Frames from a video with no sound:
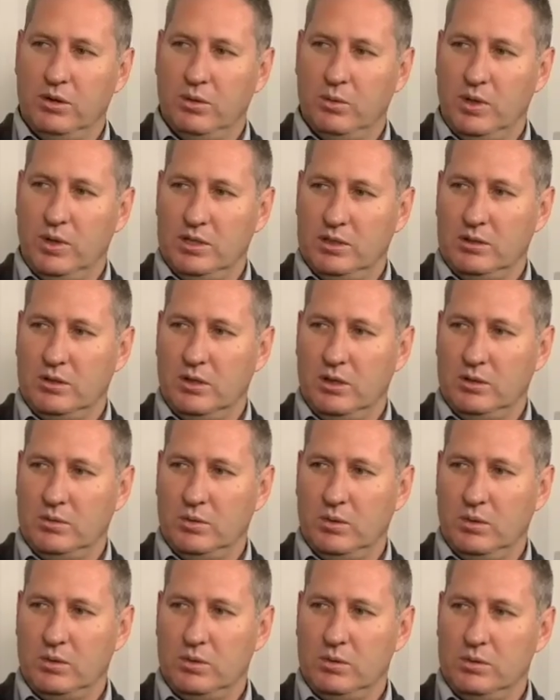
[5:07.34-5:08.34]
on the west coast
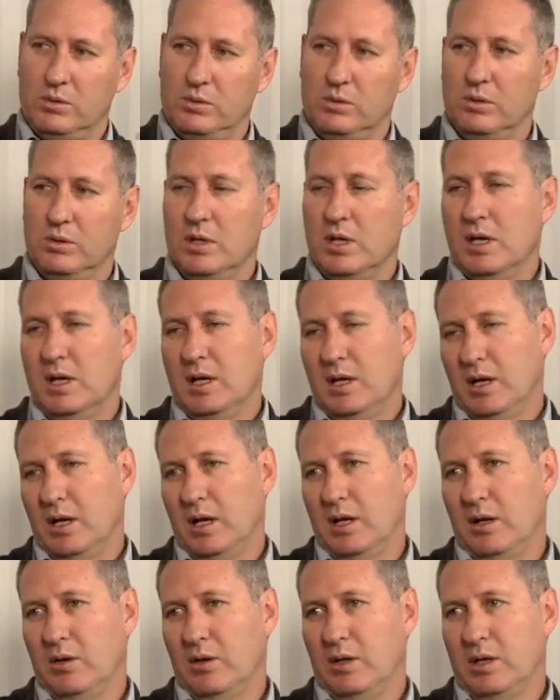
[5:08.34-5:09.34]
with Kudu
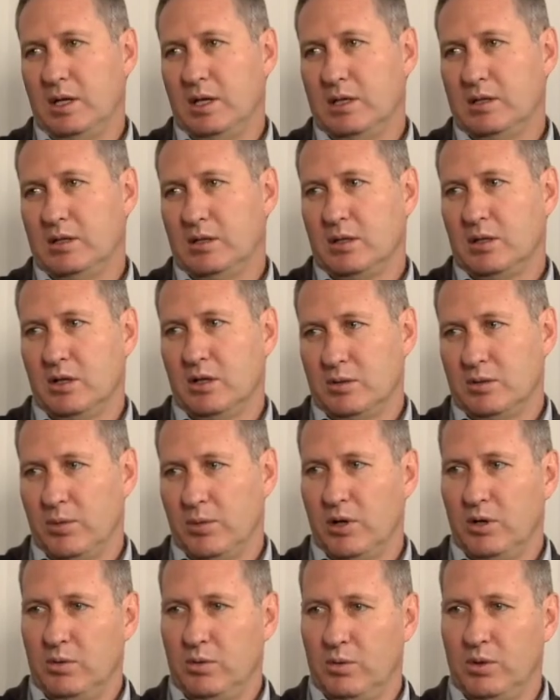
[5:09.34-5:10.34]
and on the east coast,
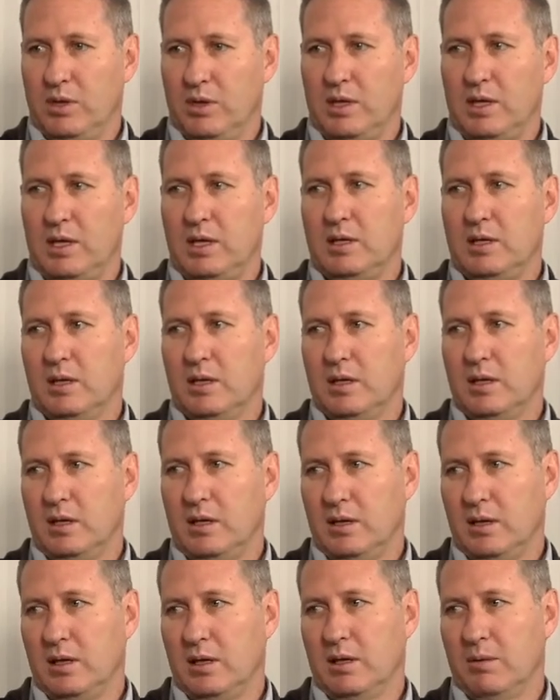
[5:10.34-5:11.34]
both with the,
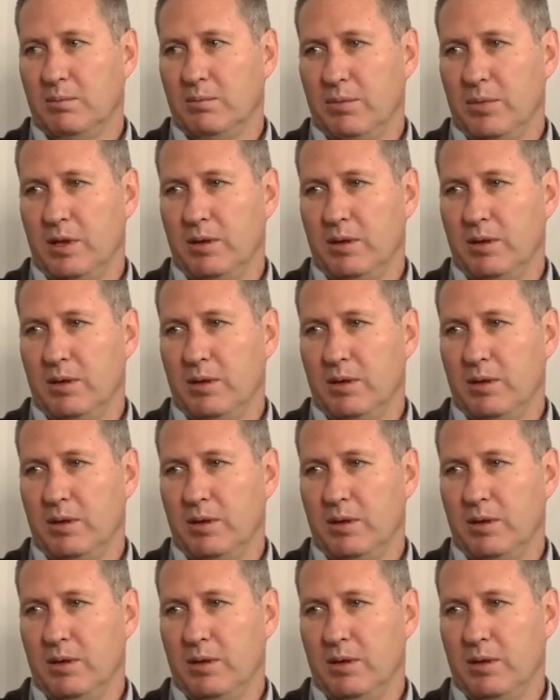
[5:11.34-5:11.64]
the, the,